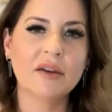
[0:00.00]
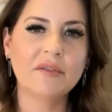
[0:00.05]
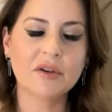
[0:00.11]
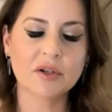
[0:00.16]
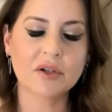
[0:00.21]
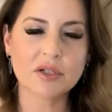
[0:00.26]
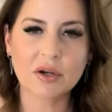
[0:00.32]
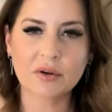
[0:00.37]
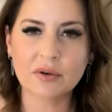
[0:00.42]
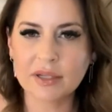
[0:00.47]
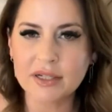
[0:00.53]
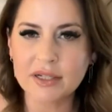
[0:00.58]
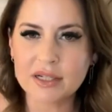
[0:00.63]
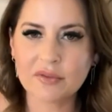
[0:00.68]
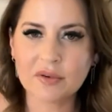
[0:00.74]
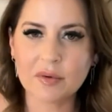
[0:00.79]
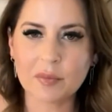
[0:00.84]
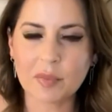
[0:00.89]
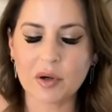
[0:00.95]
if you're a totally
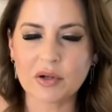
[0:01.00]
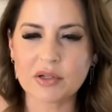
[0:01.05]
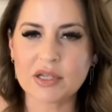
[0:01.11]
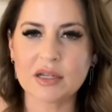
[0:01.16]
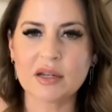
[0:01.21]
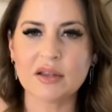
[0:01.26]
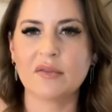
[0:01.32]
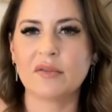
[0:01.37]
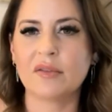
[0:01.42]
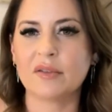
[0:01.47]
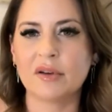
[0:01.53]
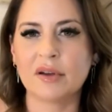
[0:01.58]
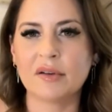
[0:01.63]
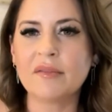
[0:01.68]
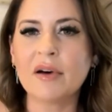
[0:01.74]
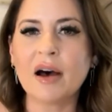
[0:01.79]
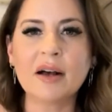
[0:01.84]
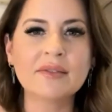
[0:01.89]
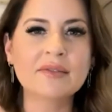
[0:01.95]
different person, you've
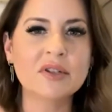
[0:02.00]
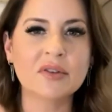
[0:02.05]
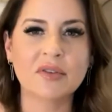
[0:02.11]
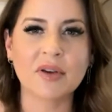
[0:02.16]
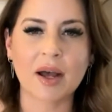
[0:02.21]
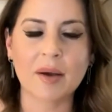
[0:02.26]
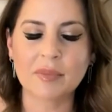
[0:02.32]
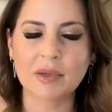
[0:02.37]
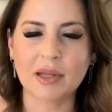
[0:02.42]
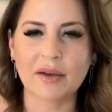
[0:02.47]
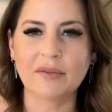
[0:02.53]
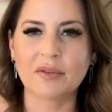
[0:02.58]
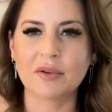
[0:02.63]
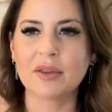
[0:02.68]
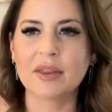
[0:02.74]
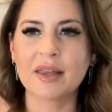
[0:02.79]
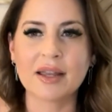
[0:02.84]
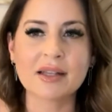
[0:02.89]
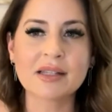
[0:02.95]
evolved, you've up
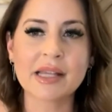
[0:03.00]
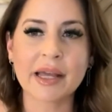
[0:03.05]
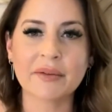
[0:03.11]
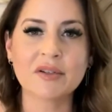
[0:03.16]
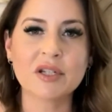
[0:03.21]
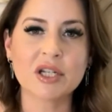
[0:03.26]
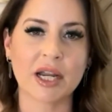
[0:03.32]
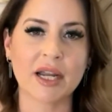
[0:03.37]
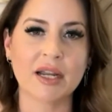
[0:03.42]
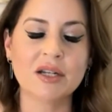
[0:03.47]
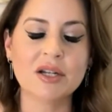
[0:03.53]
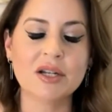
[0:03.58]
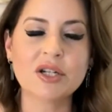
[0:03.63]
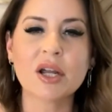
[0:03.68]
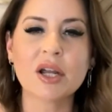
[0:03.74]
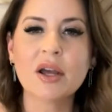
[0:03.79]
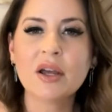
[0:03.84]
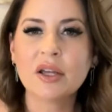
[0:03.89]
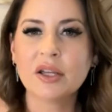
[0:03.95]
leveled, things have
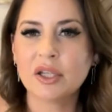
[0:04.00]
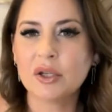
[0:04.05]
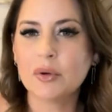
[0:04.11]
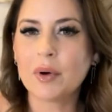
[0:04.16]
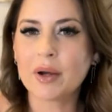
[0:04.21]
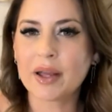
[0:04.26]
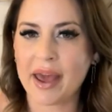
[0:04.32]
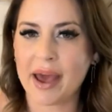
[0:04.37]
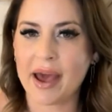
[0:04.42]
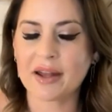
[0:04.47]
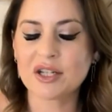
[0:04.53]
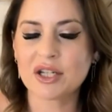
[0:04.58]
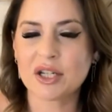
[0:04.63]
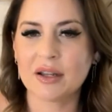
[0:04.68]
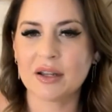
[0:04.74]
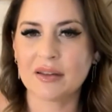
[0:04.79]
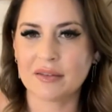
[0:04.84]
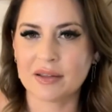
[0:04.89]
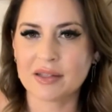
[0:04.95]
changed, you will catch
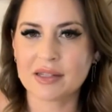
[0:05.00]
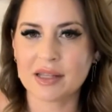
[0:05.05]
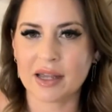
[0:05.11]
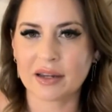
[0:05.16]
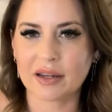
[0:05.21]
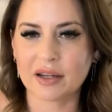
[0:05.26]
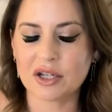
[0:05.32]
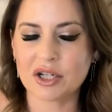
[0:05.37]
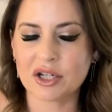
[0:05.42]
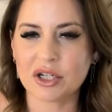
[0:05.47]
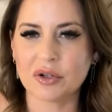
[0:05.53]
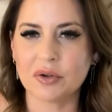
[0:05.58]
it in the second